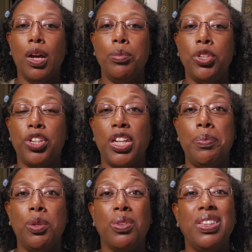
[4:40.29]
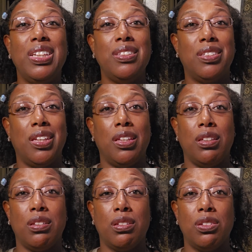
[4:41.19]
you're going to be
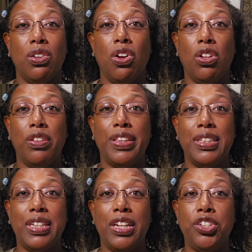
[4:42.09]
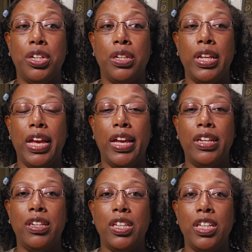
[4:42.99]
releasing all of that tension.
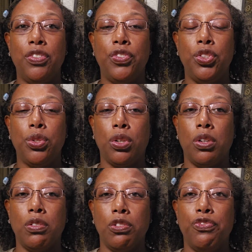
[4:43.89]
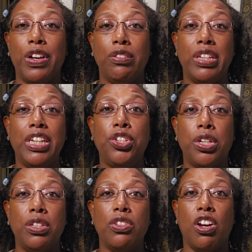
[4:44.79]
And if your
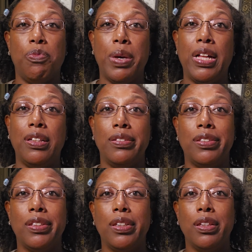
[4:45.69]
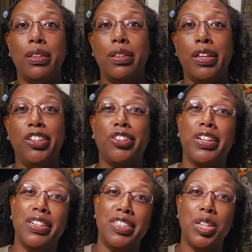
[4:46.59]
foundation is off balance, then you're
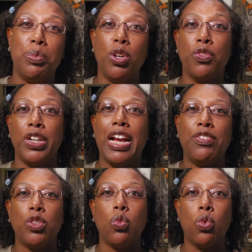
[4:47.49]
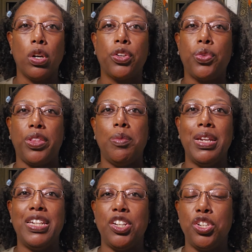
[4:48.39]
going to tip over and have to work throughout the
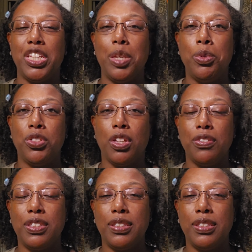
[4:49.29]
meditation to keep yourself